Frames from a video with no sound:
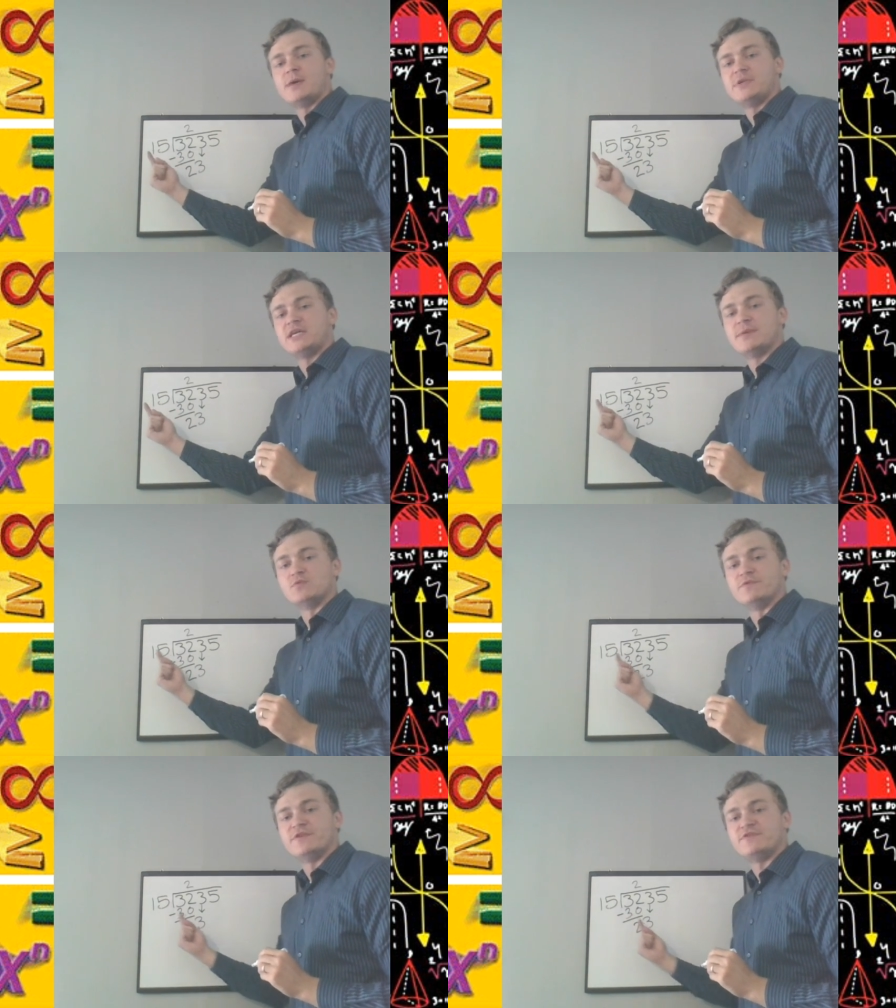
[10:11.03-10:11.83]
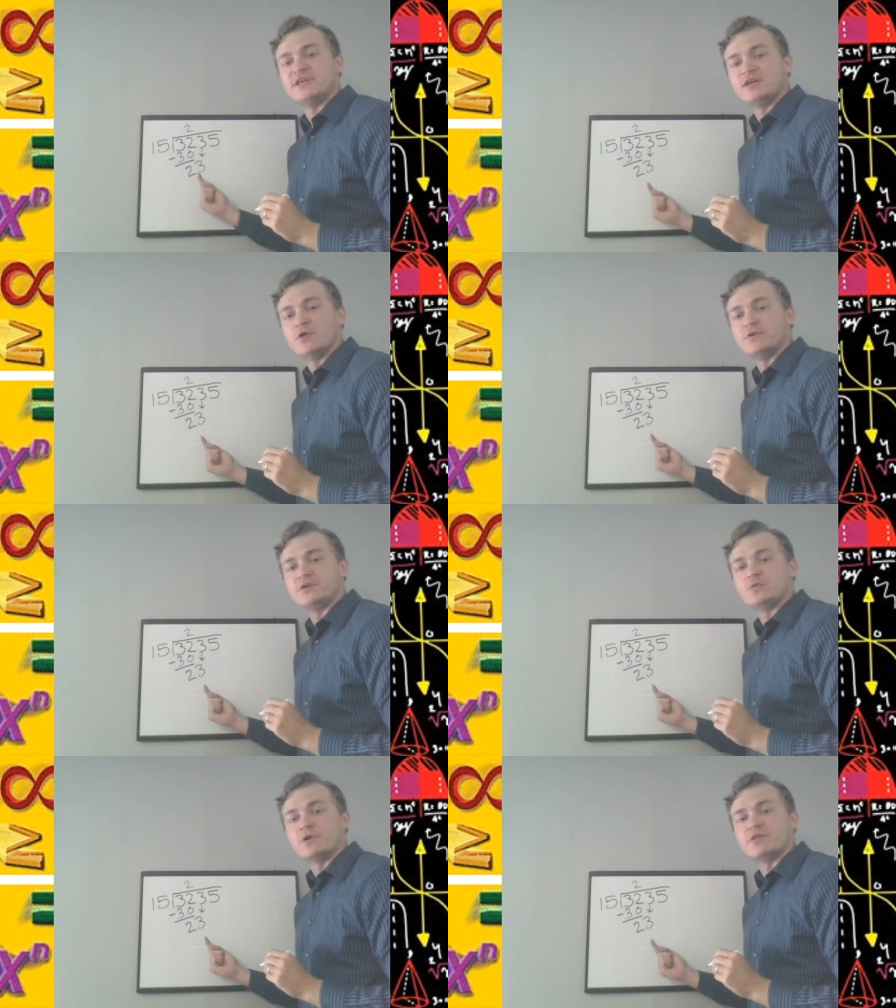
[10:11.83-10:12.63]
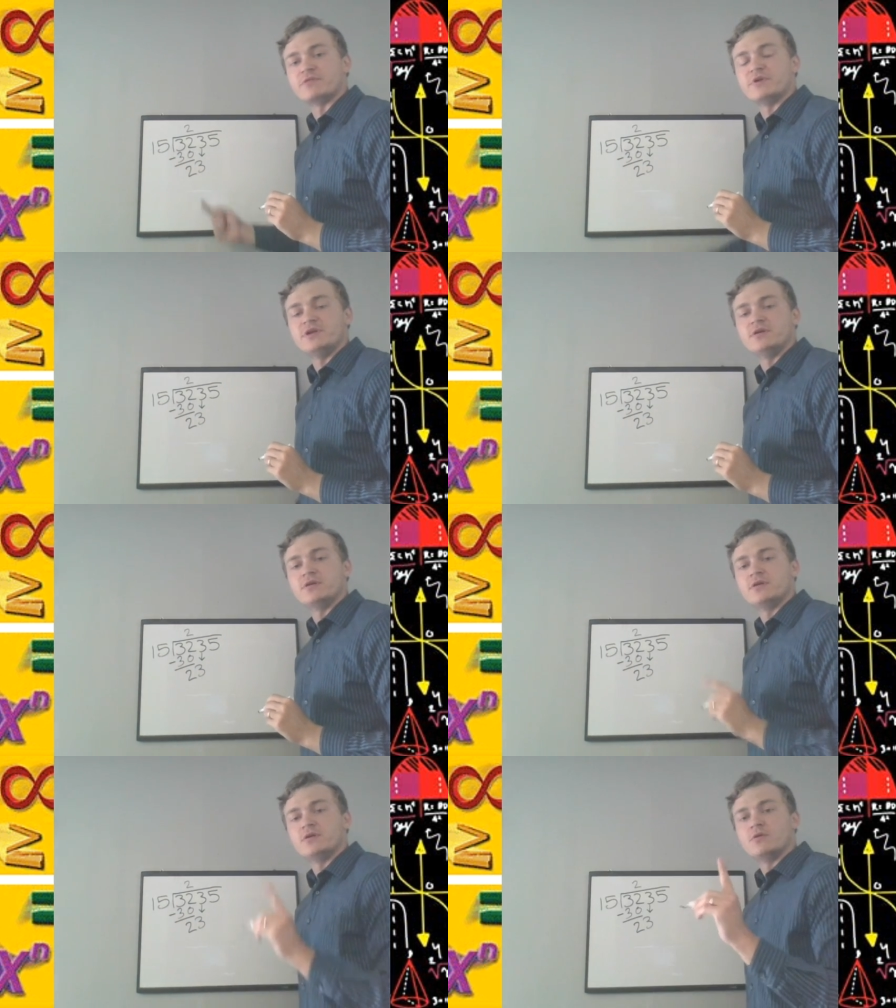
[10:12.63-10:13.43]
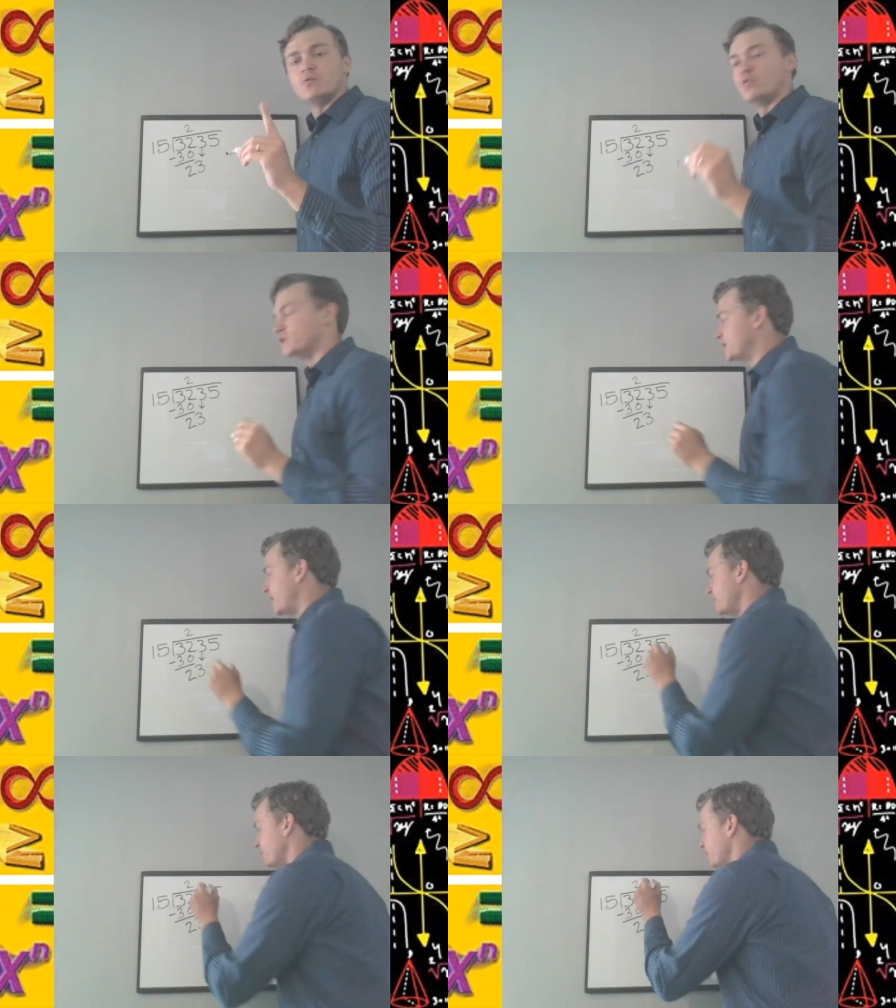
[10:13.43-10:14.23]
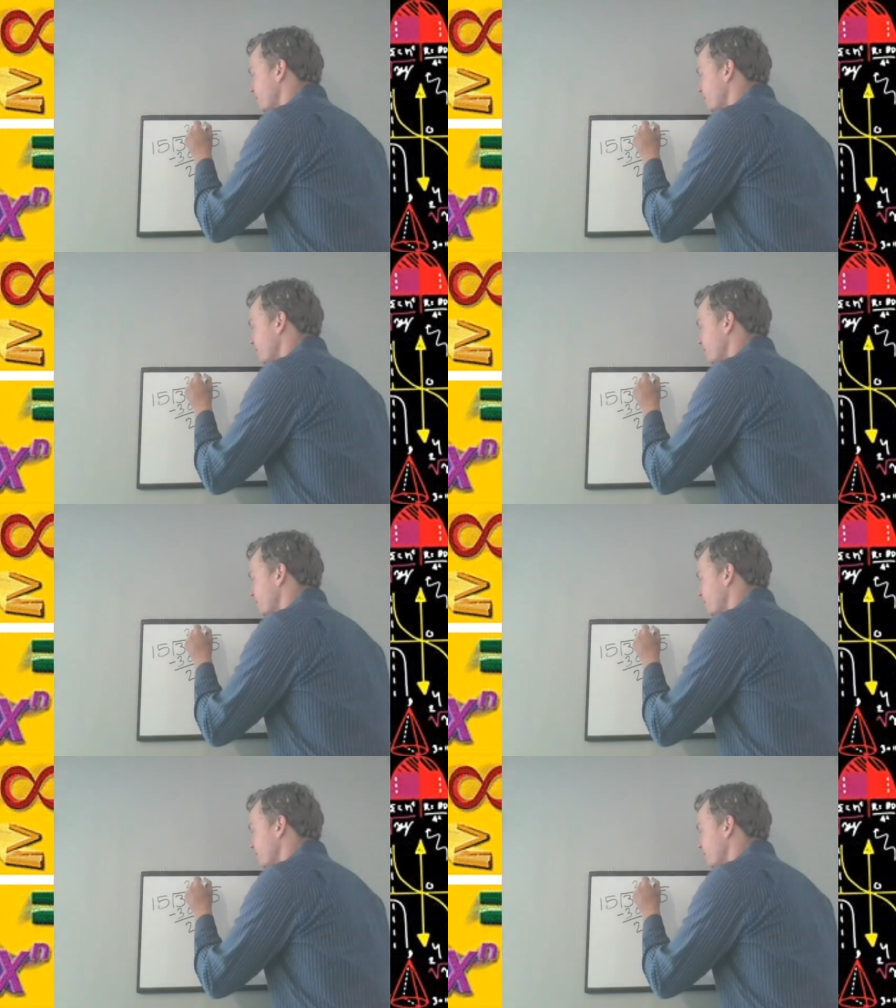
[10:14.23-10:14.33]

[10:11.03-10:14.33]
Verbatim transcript: How many times will 15 go into 23? One time.